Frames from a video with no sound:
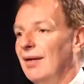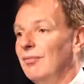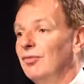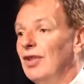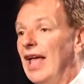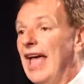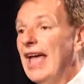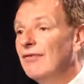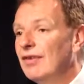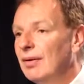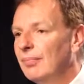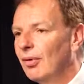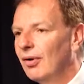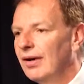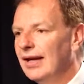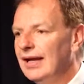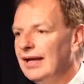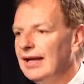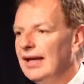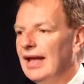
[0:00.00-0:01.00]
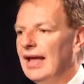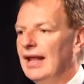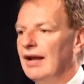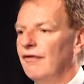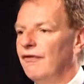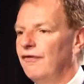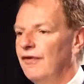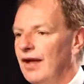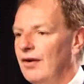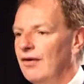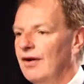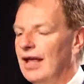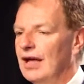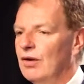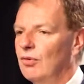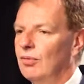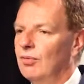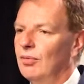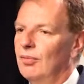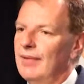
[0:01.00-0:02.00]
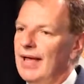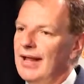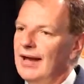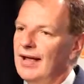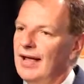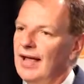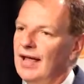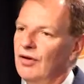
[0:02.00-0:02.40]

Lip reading: to everybody in a fair and equitable manner,